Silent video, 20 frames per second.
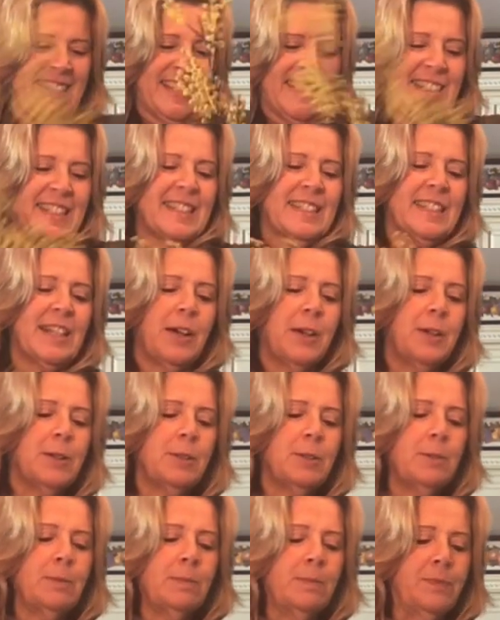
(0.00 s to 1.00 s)

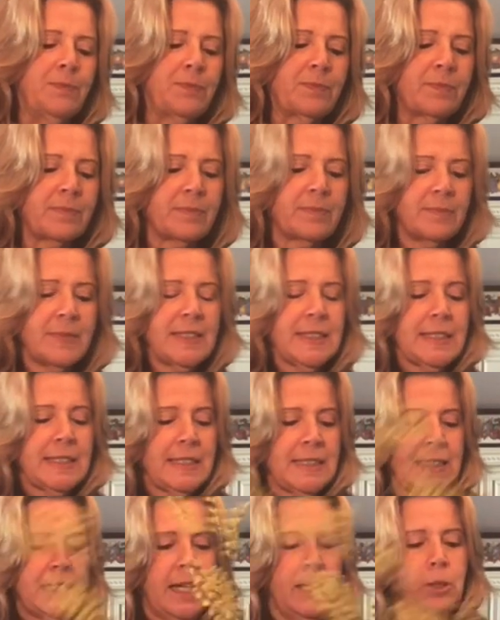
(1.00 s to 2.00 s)
So,
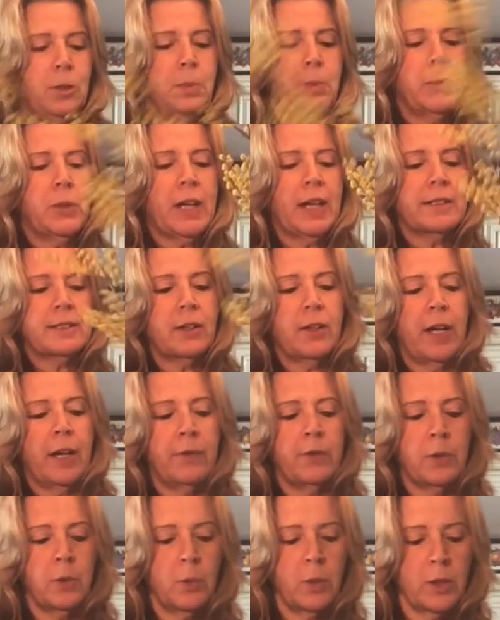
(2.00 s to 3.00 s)
I hope you guys are
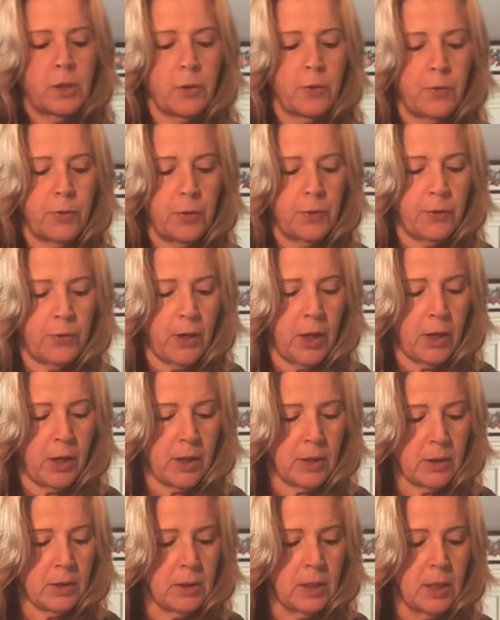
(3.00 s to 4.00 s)
having a wonderful
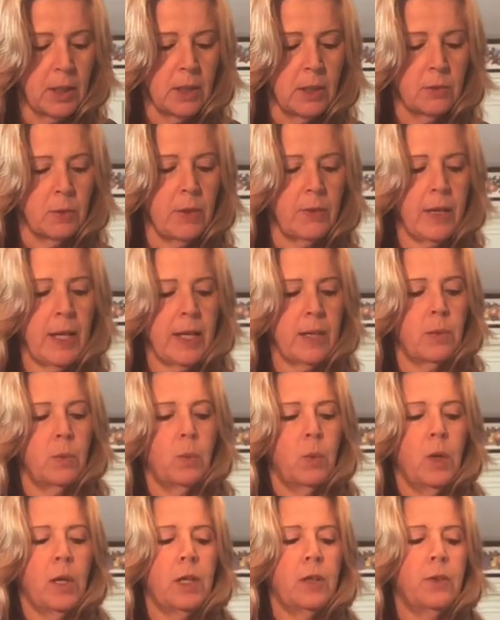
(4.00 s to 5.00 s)
fall. We've had
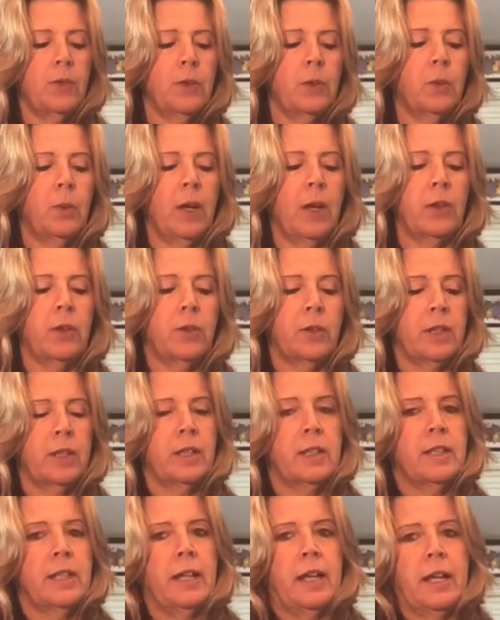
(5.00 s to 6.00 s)
wonderful weather in
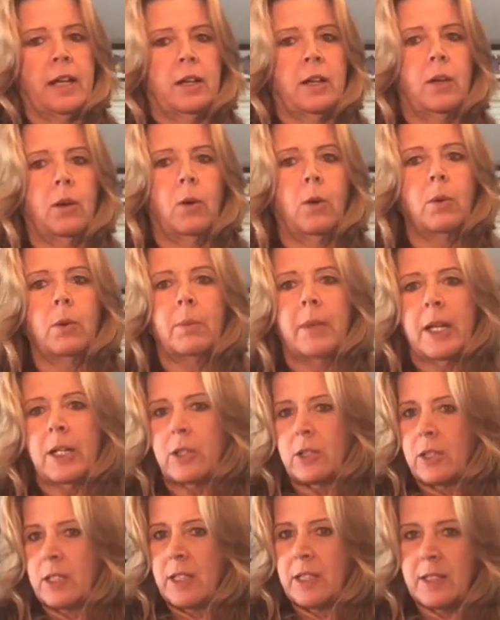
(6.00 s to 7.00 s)
Indiana. Oh my
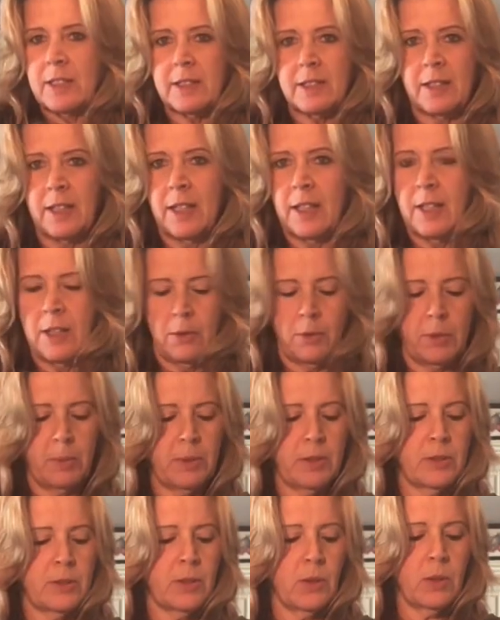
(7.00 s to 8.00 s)
goodness, we've been
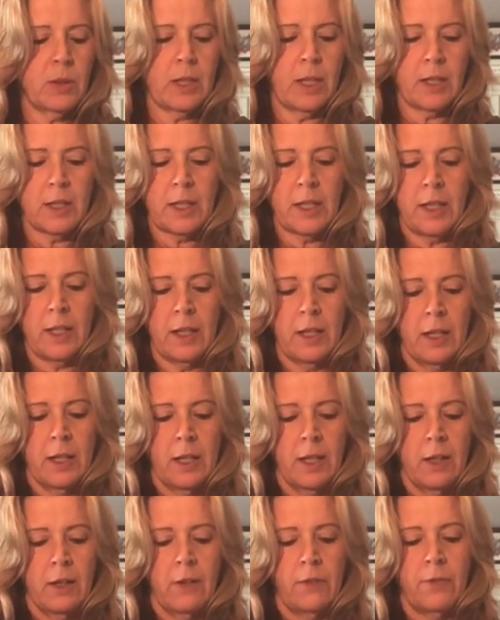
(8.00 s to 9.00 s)
so lucky.
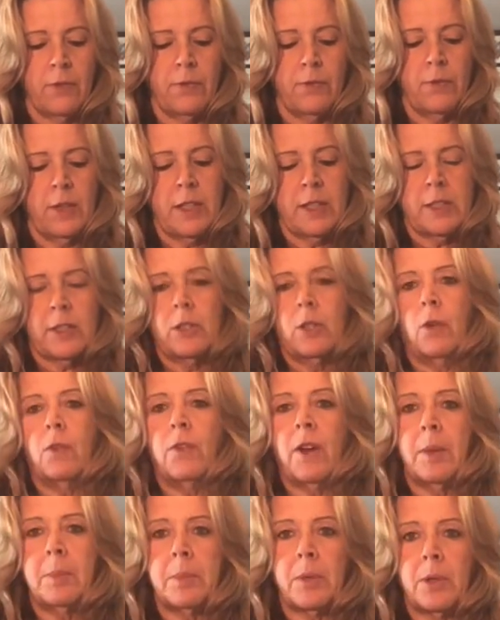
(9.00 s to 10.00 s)
It's
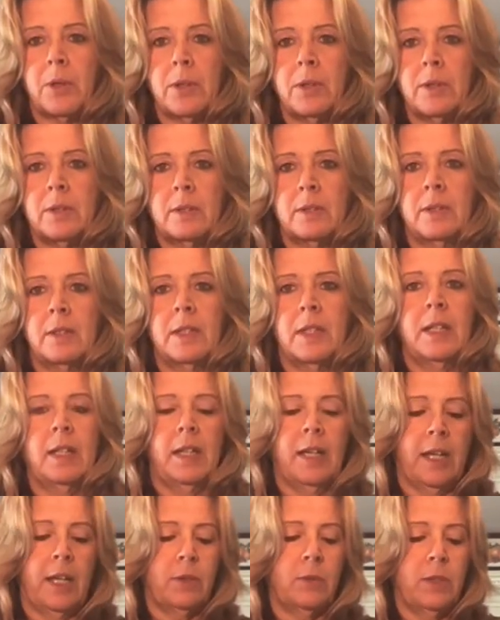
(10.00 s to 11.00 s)
November,
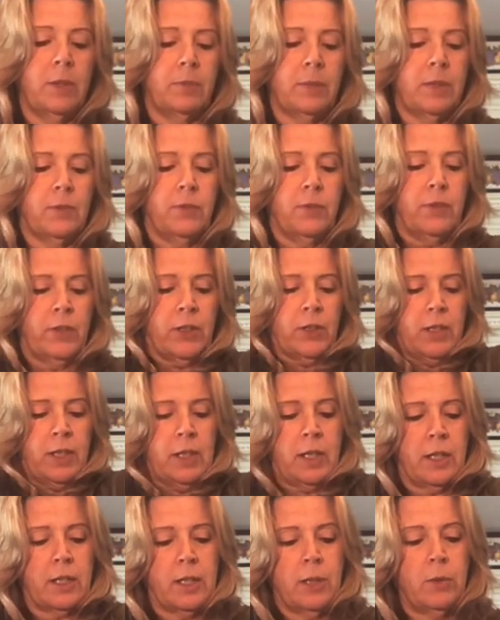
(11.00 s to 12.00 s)
and we've been very
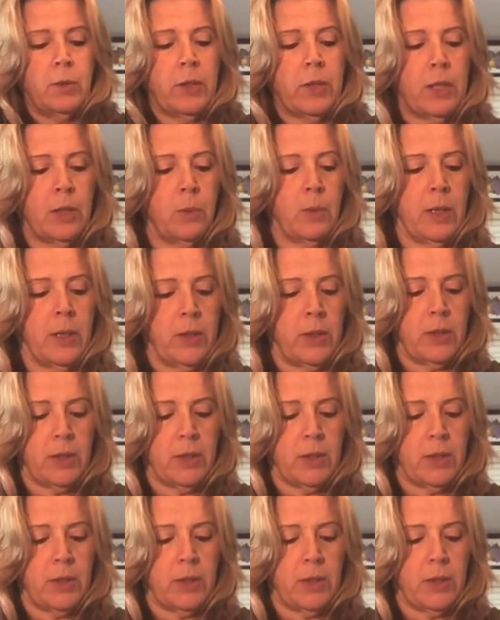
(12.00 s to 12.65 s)
lucky with our weather.